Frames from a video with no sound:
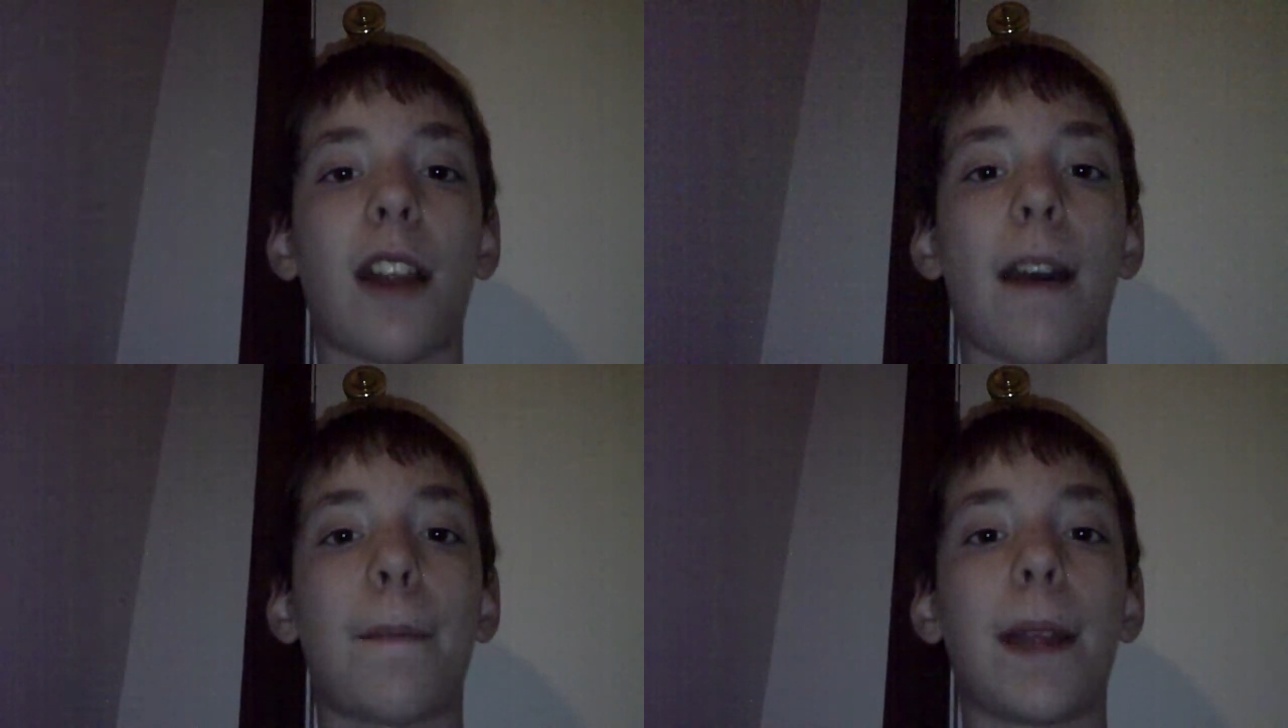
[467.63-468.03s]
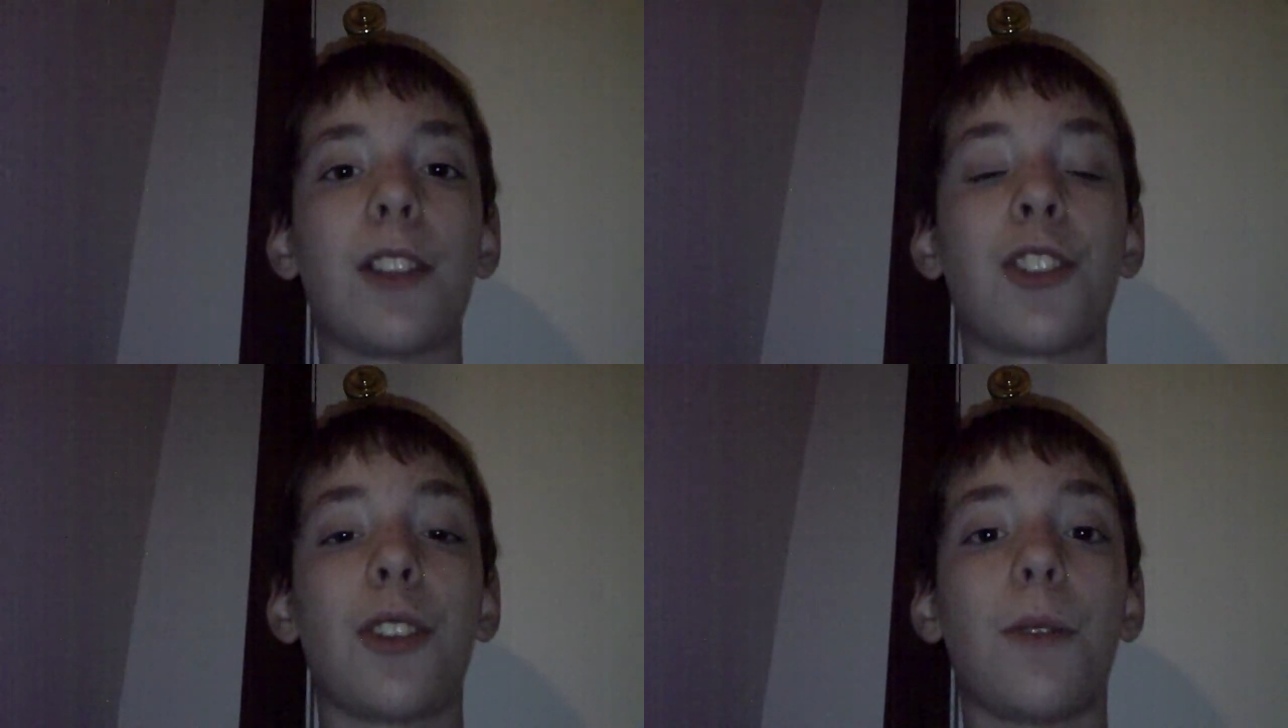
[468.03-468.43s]
have
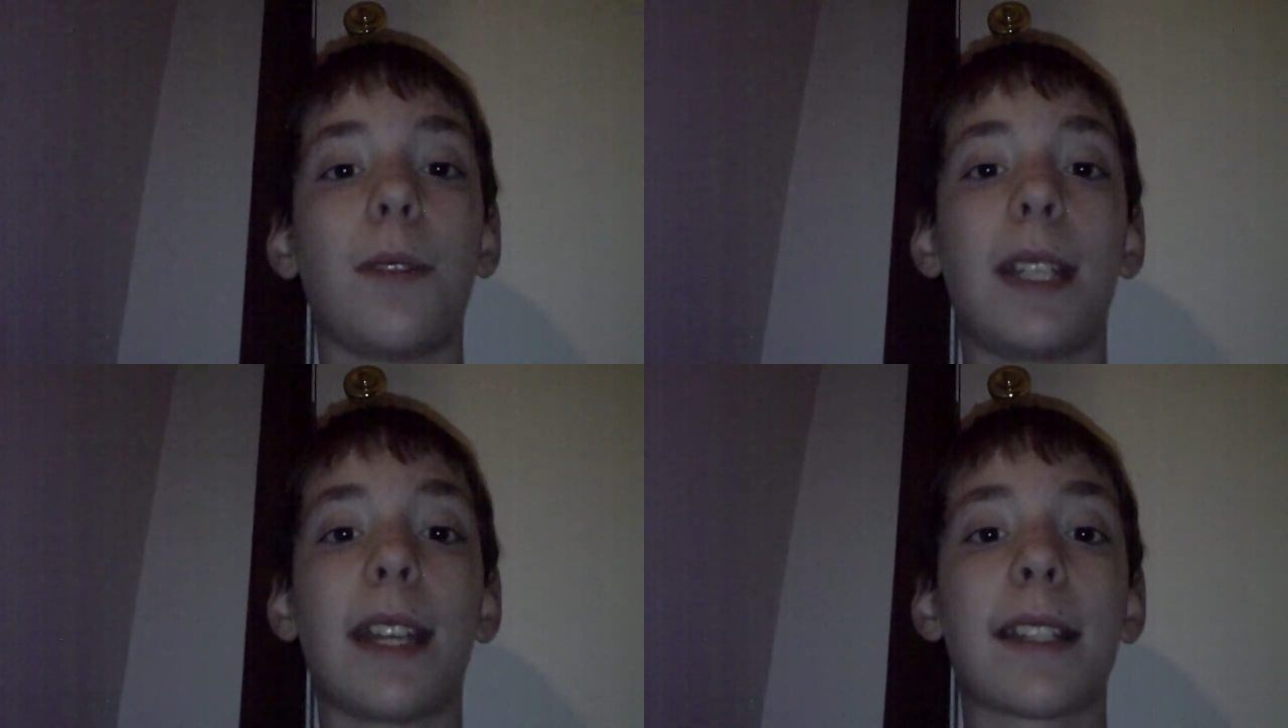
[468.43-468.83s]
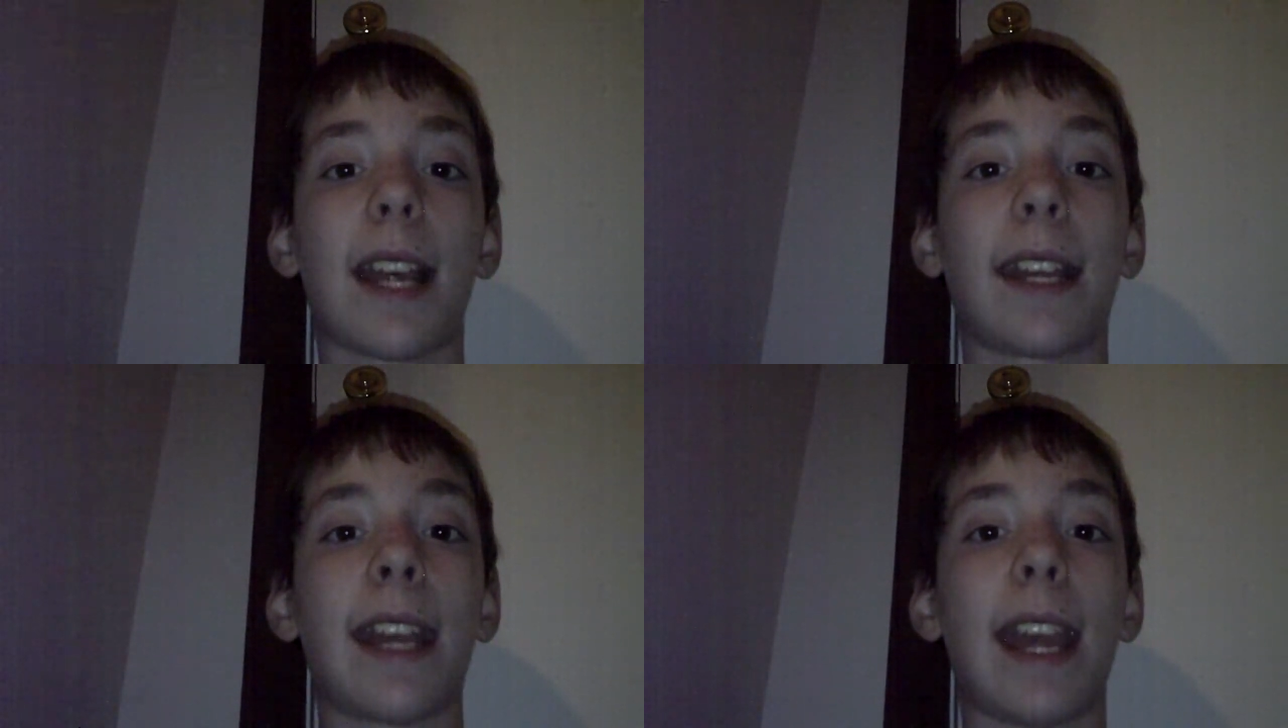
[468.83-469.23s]
been to
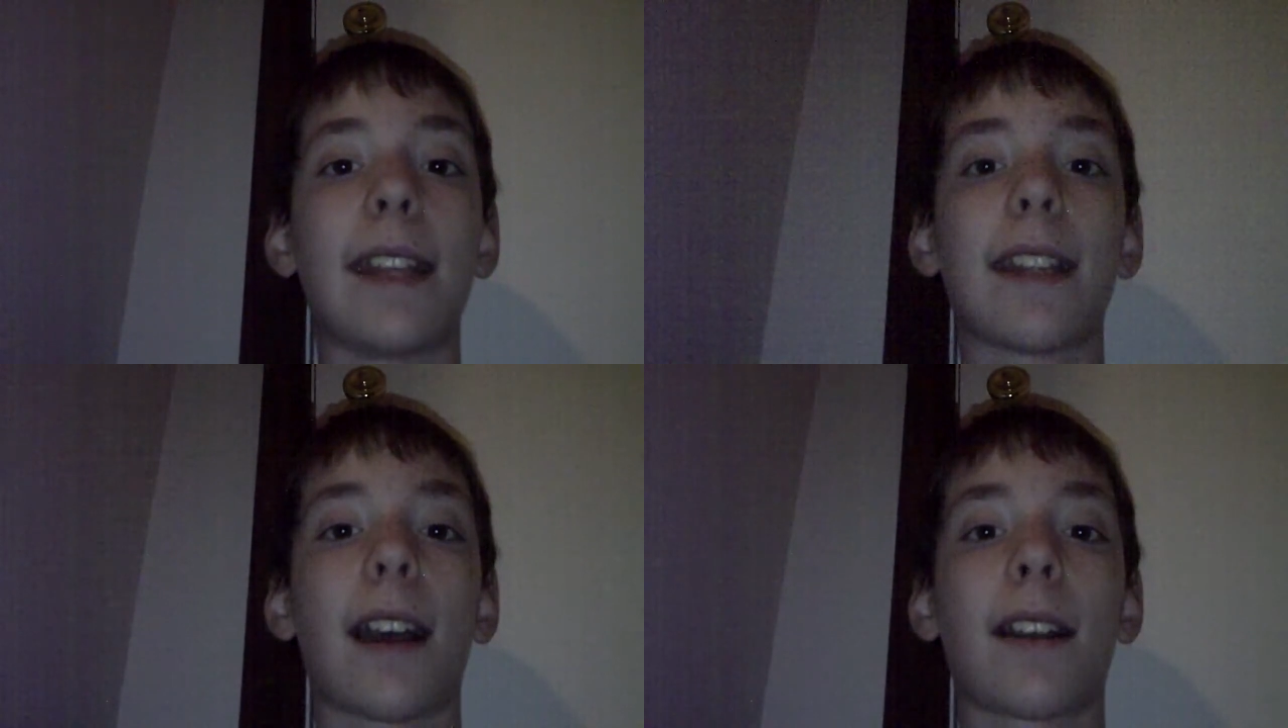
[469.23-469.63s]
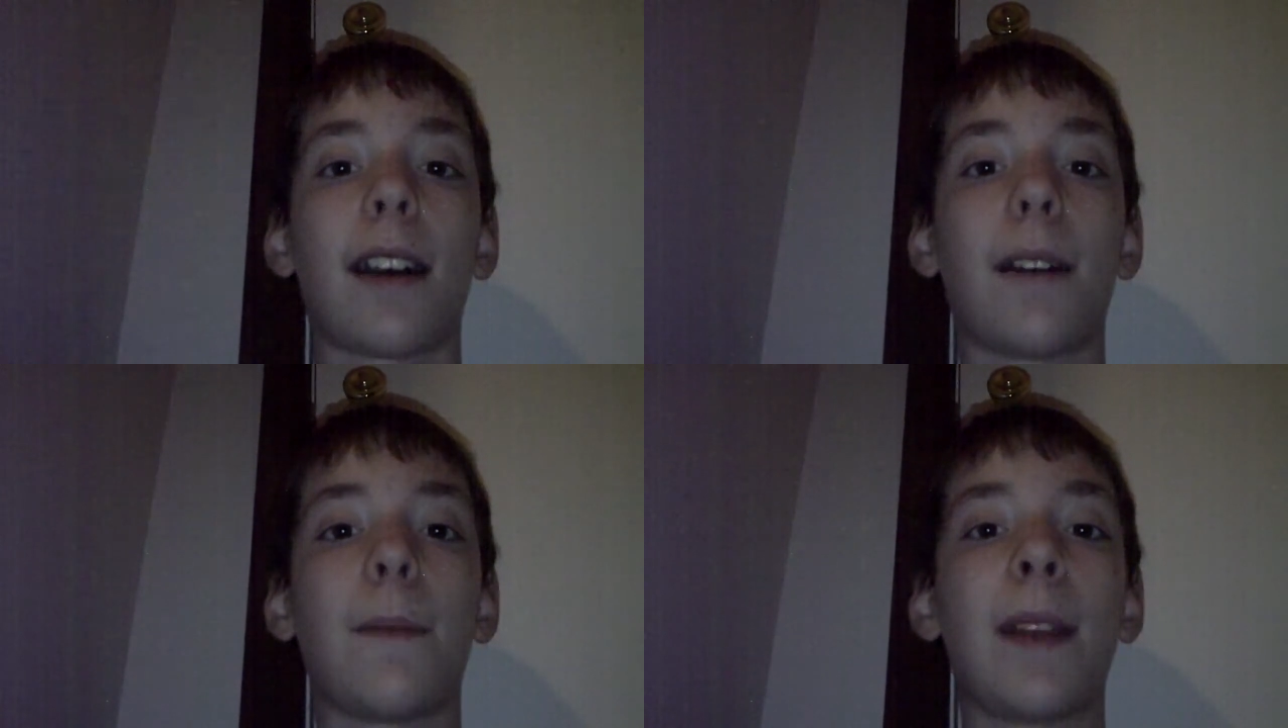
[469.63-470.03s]

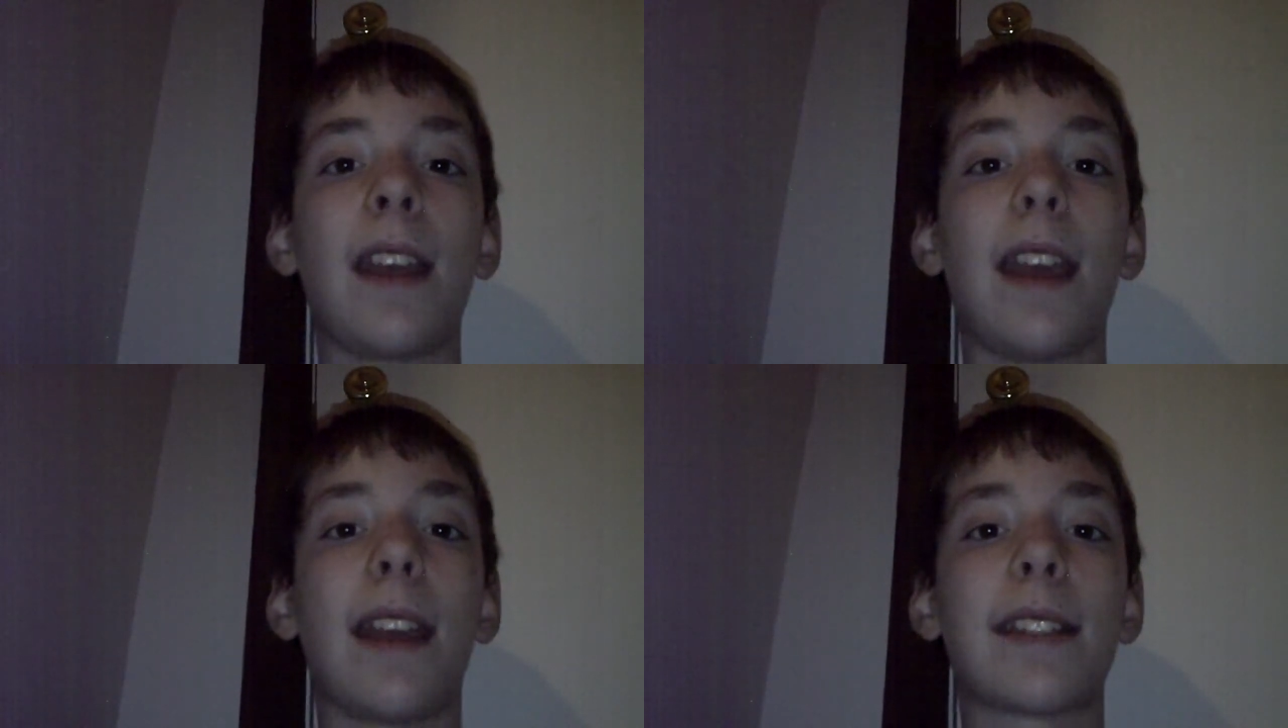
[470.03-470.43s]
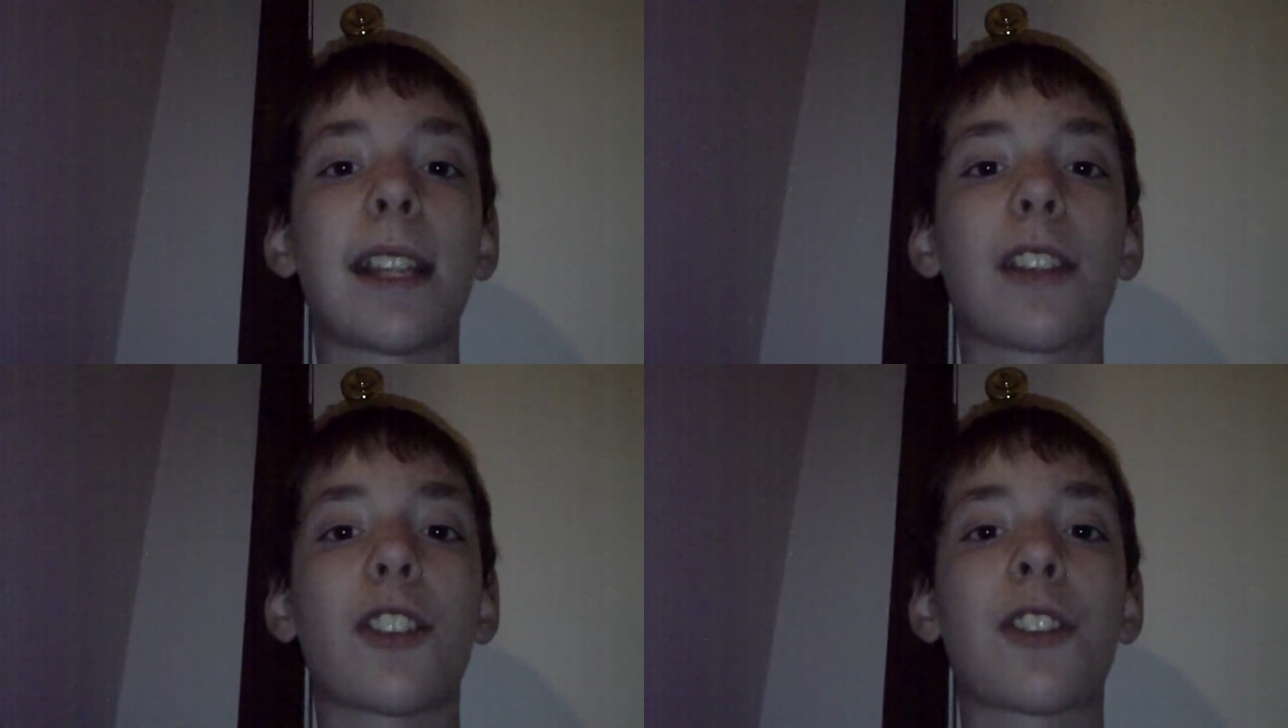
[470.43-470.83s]
DSiCade.com and
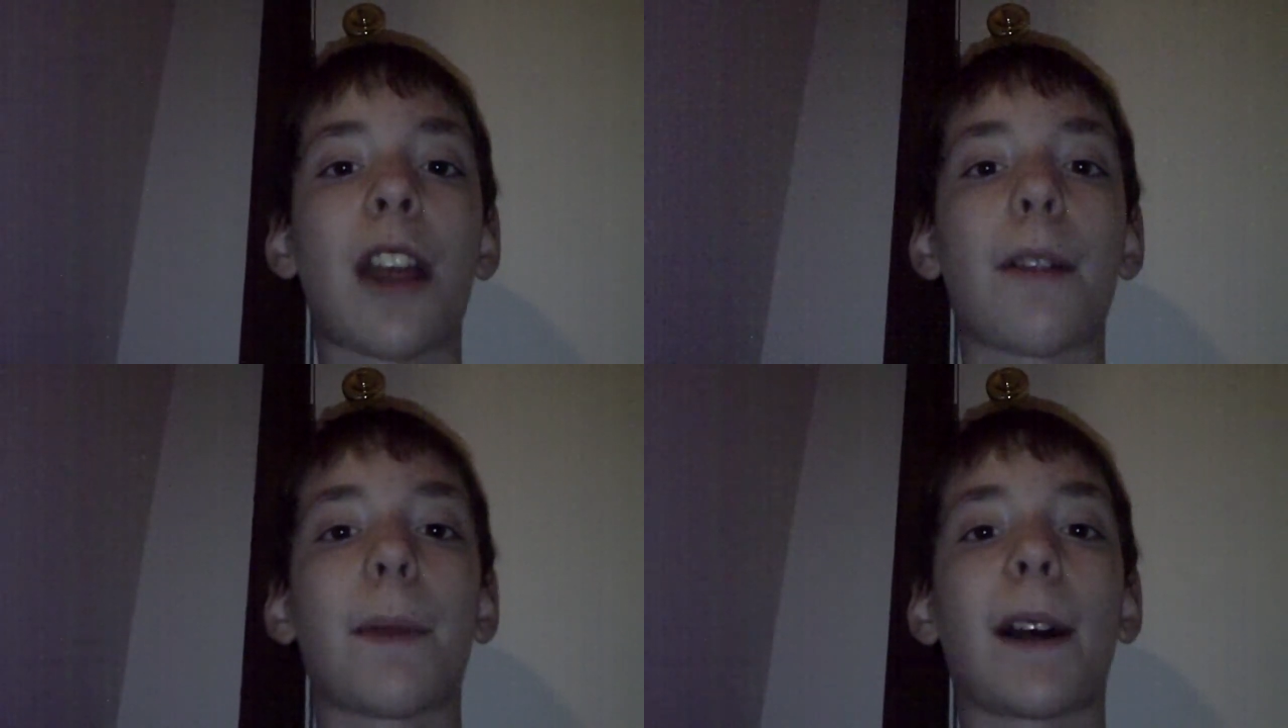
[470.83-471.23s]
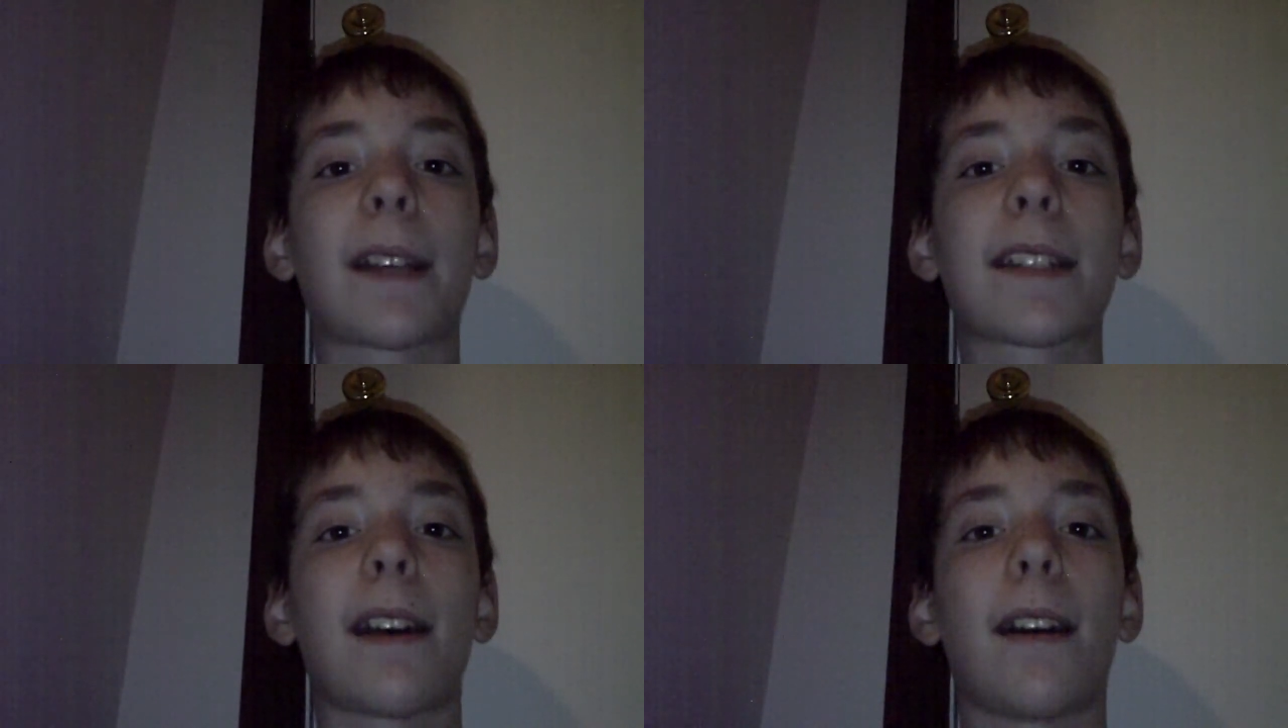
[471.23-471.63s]
seen their
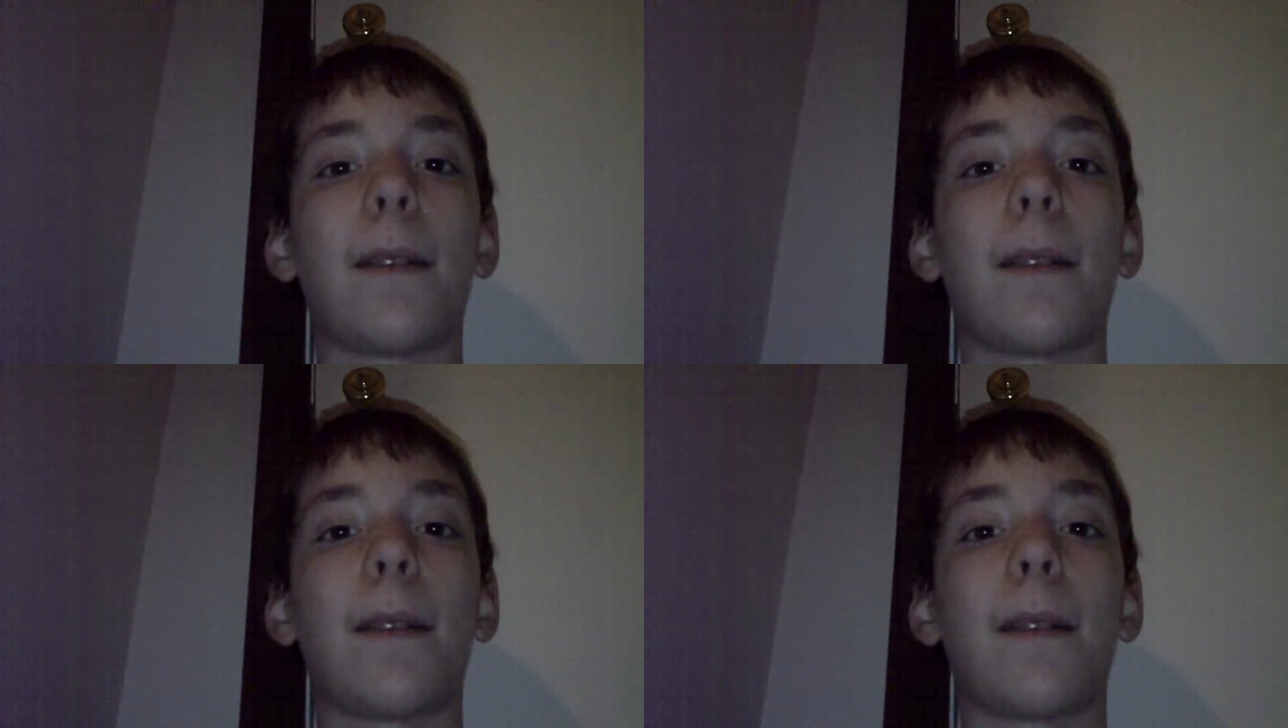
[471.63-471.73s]
shoutbox.